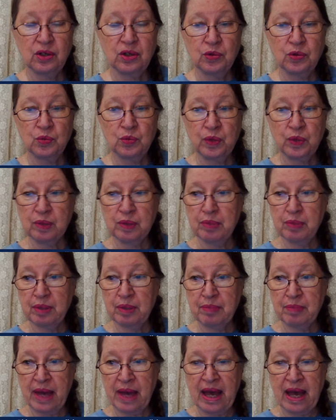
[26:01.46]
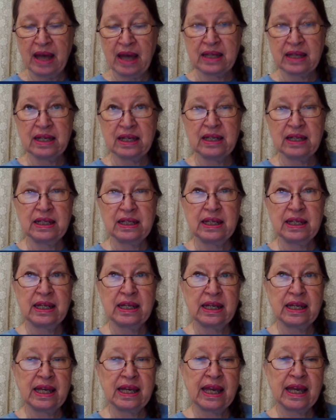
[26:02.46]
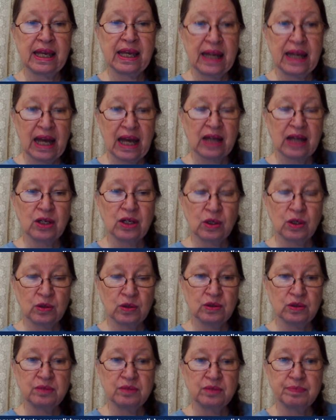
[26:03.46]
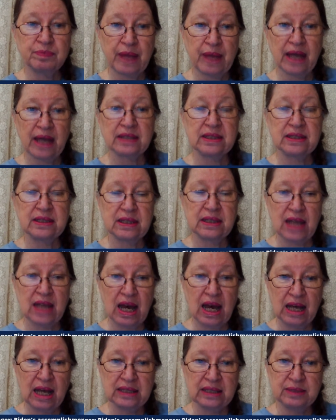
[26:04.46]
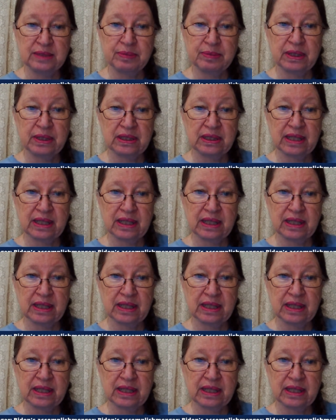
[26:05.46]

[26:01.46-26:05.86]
will be back. He cannot go back to the hospital to